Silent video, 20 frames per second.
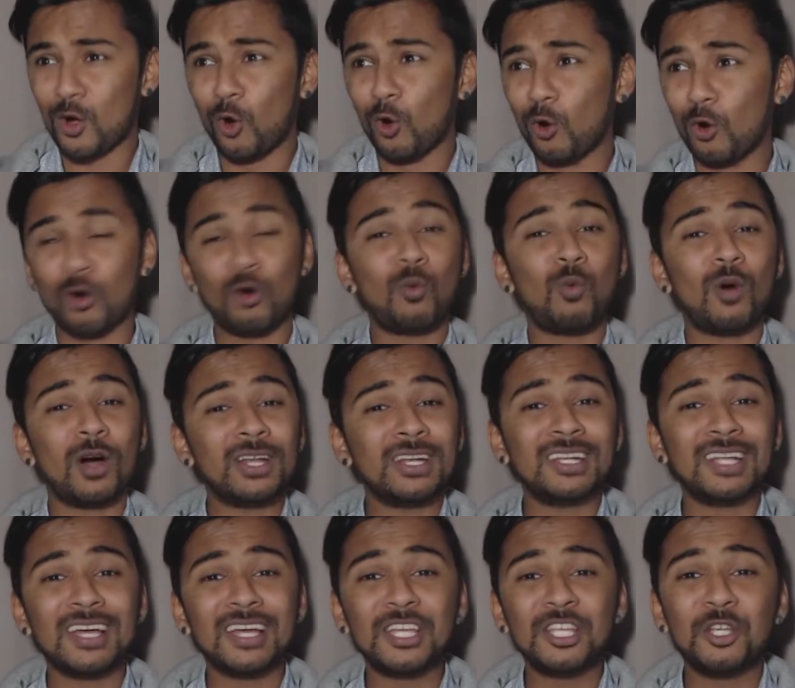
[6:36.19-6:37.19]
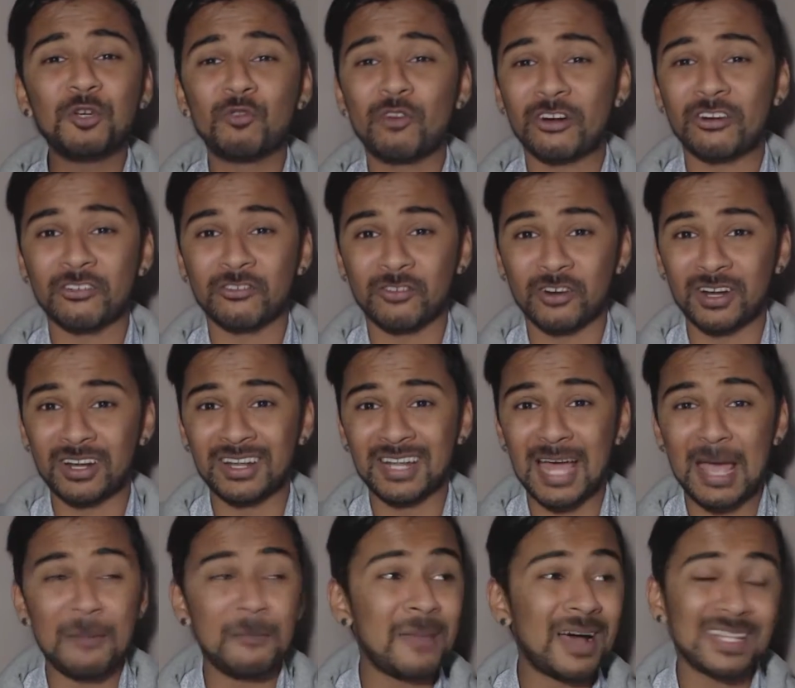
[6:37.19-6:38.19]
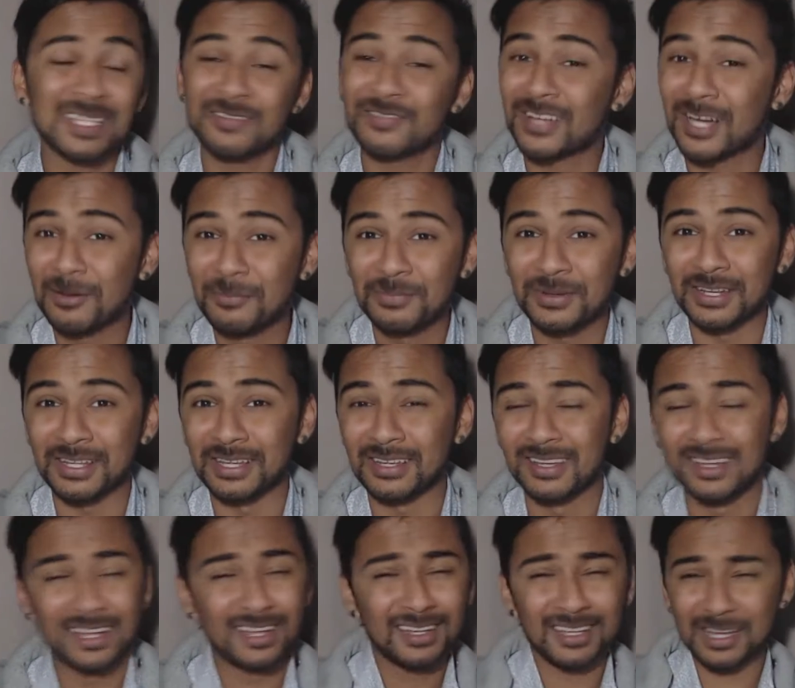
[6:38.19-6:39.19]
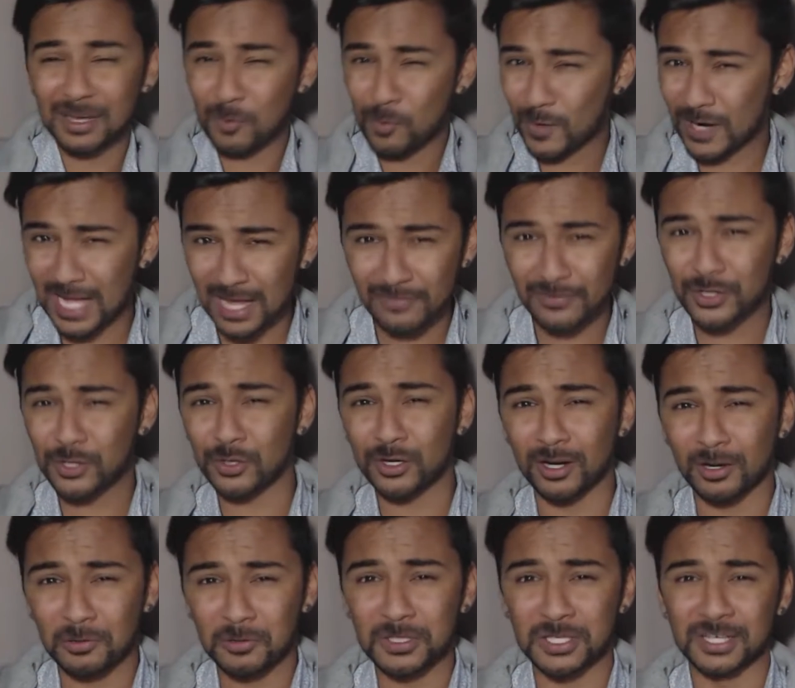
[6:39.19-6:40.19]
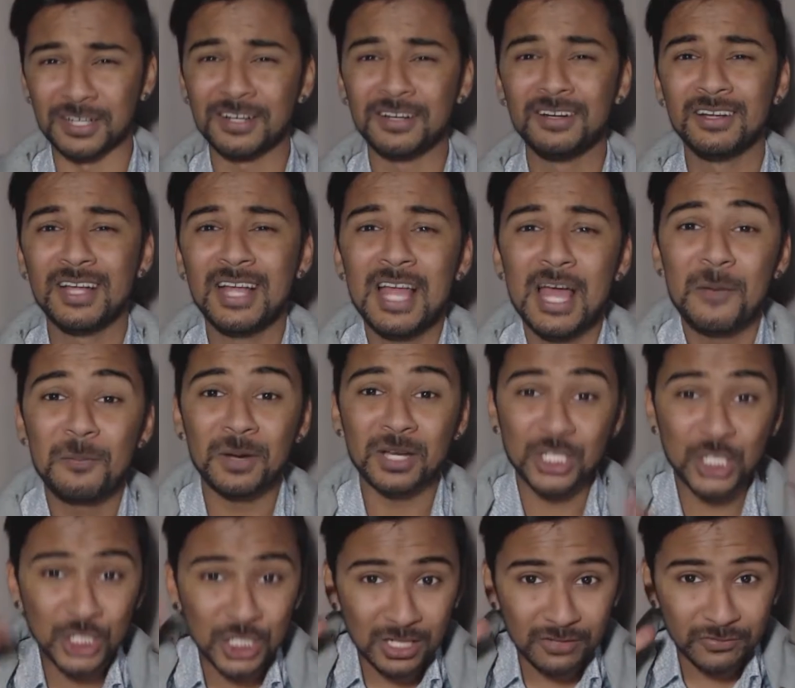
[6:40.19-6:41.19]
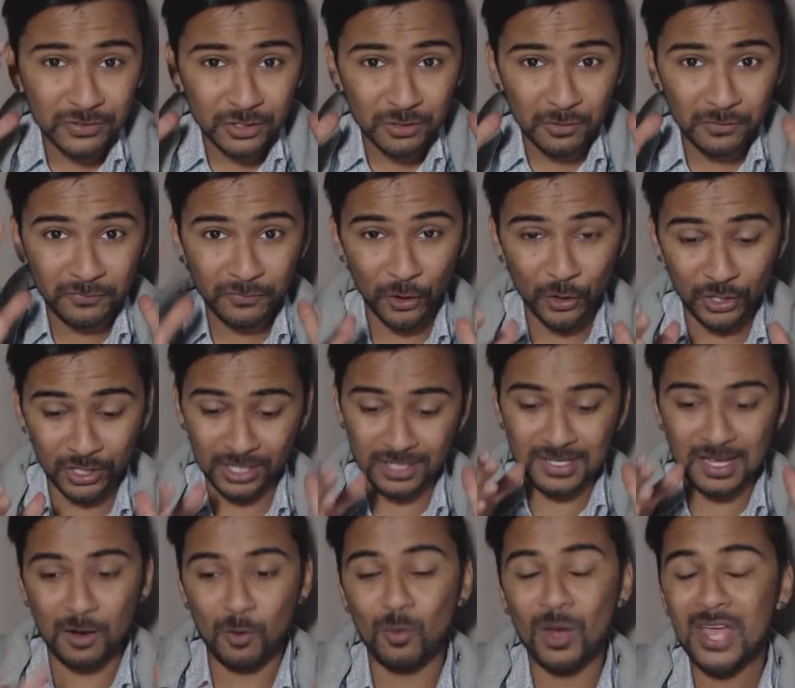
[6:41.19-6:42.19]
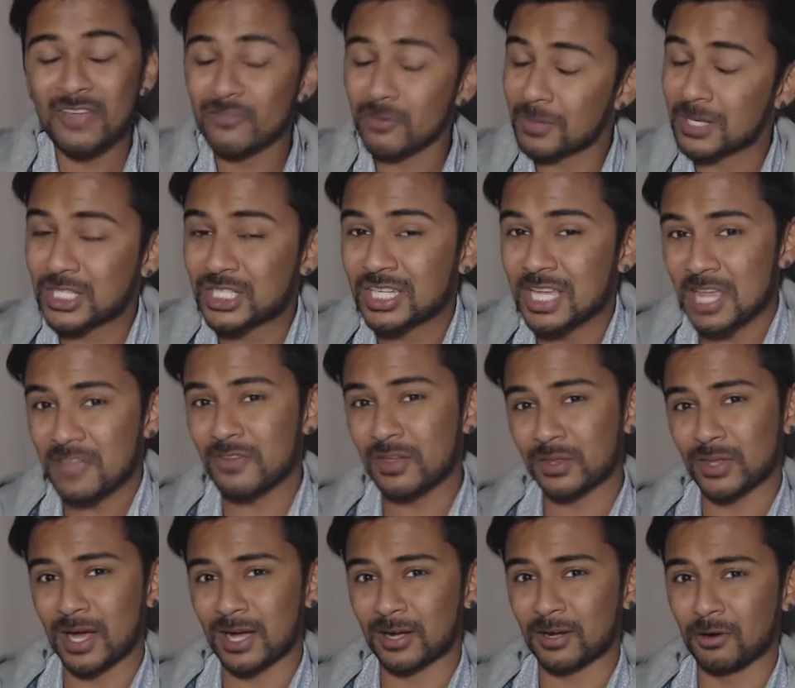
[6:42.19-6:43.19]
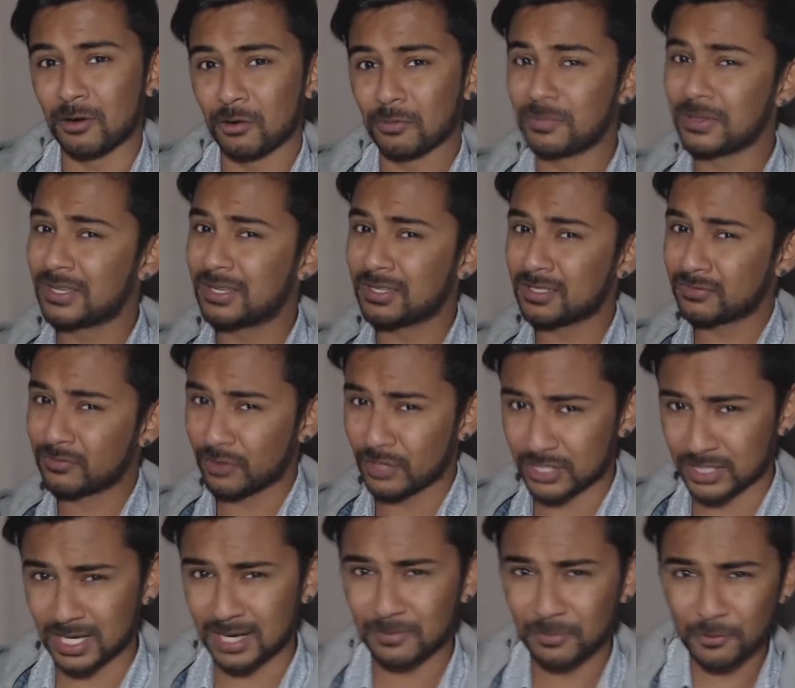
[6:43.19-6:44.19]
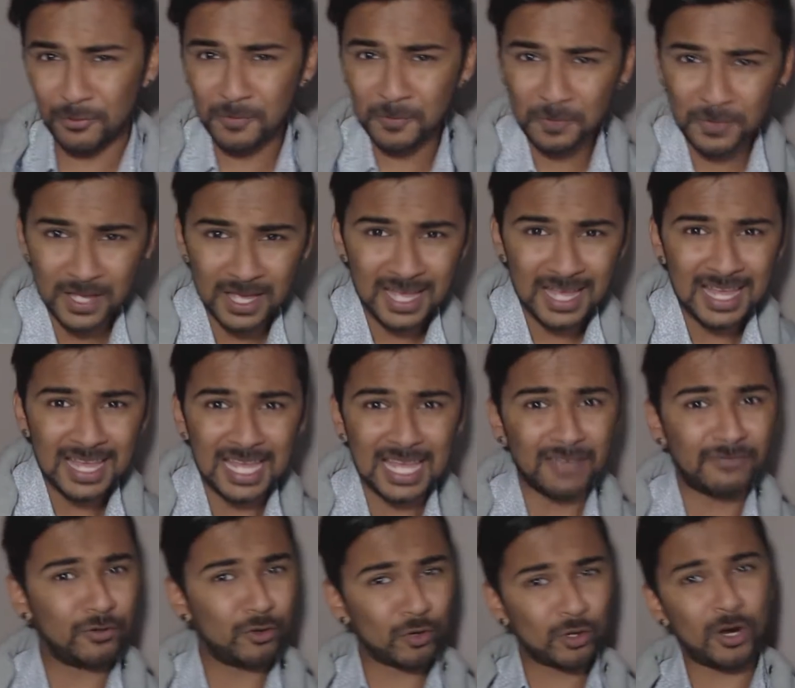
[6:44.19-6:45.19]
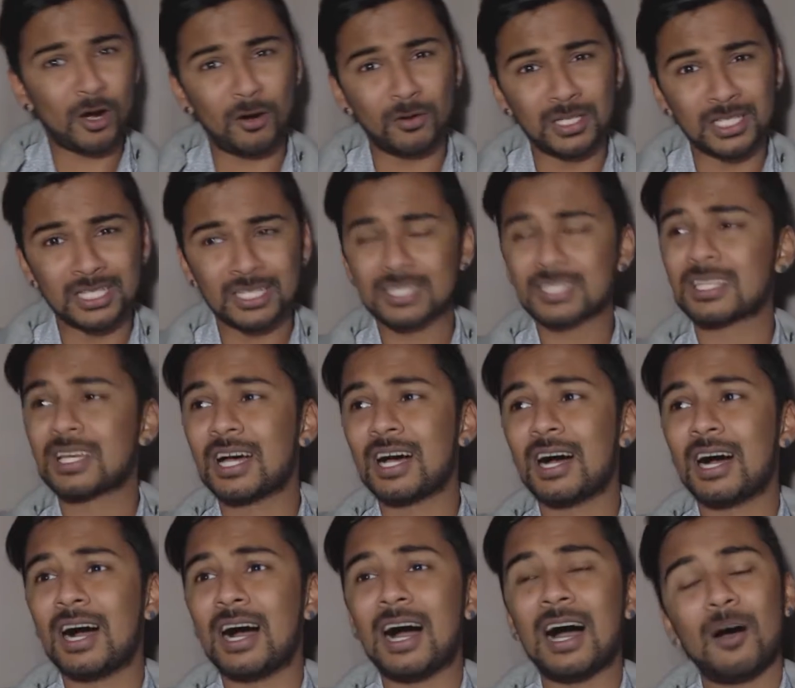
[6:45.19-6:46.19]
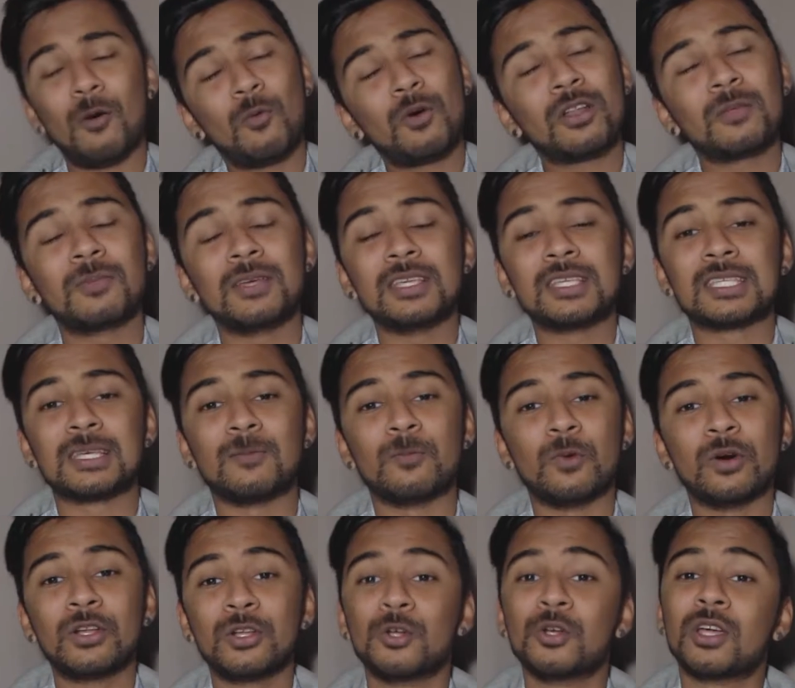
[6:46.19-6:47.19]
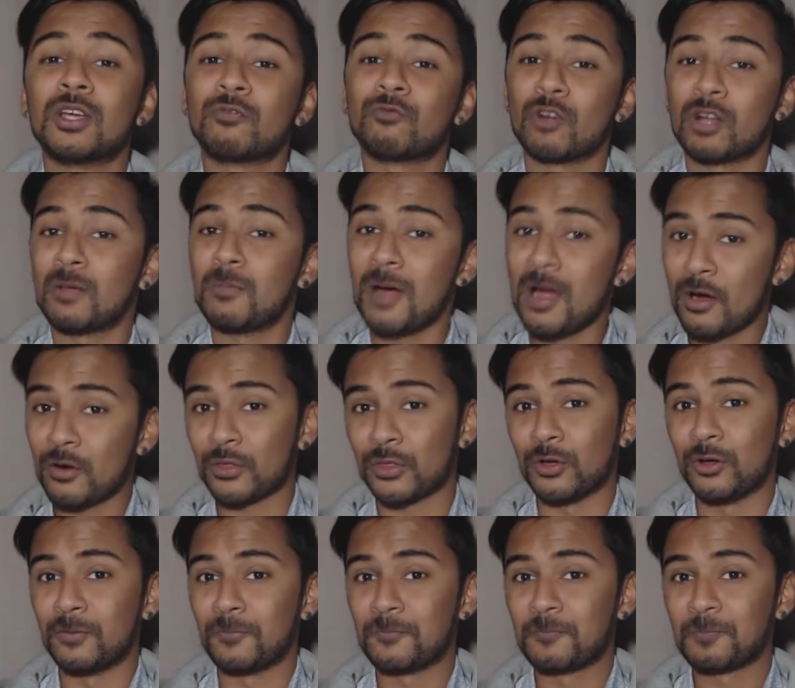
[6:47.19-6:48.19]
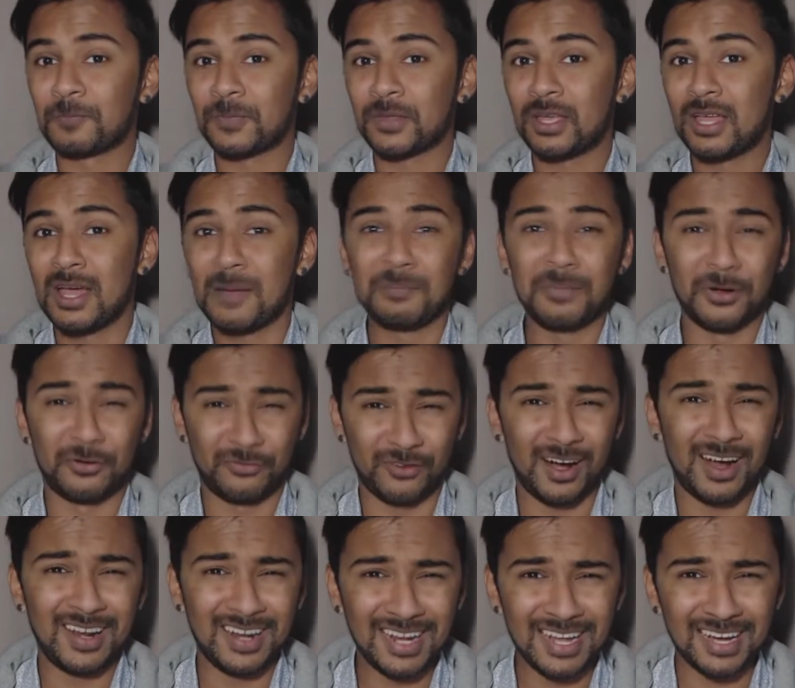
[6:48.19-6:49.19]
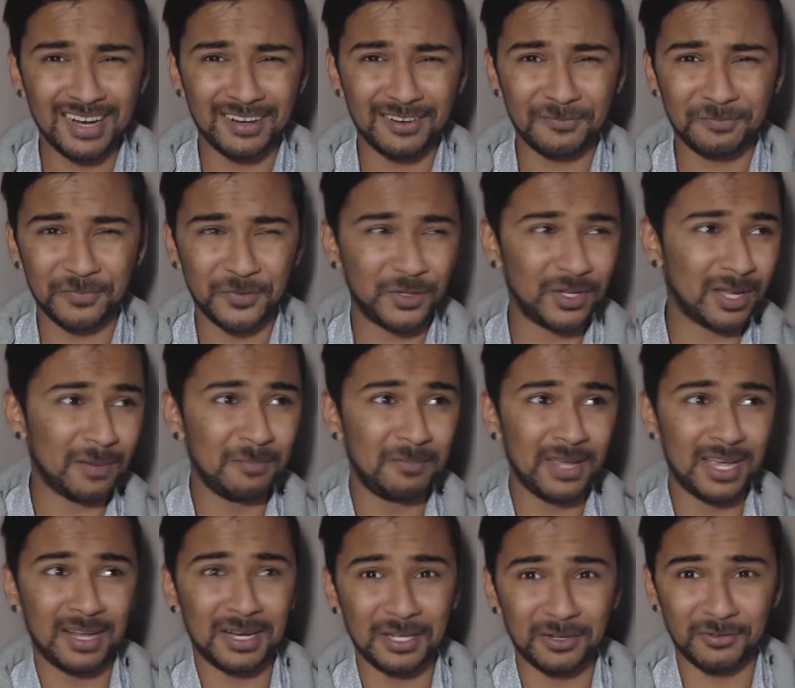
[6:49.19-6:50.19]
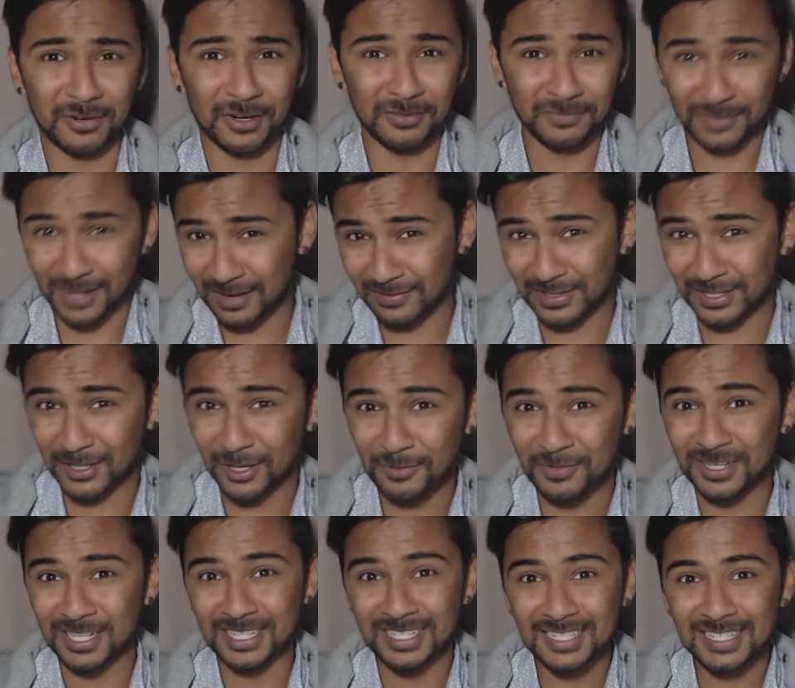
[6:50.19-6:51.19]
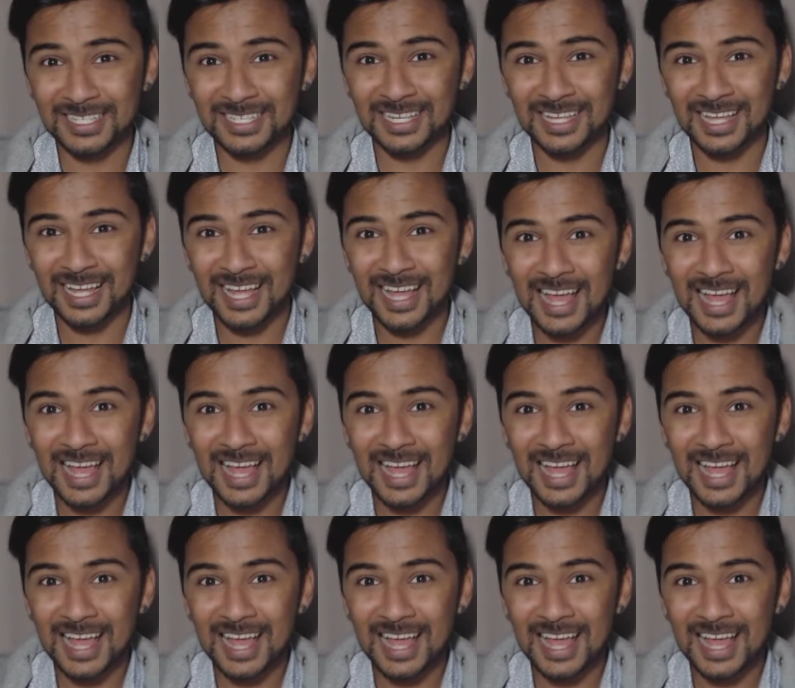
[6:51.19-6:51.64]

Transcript: Or one day you want to run a massive company. Like whatever your goals are, but shift your focus away from achieving that goal. Because for example, if your goal is, I want to be someone who can run a marathon, but right now you can barely run 5 kilometers,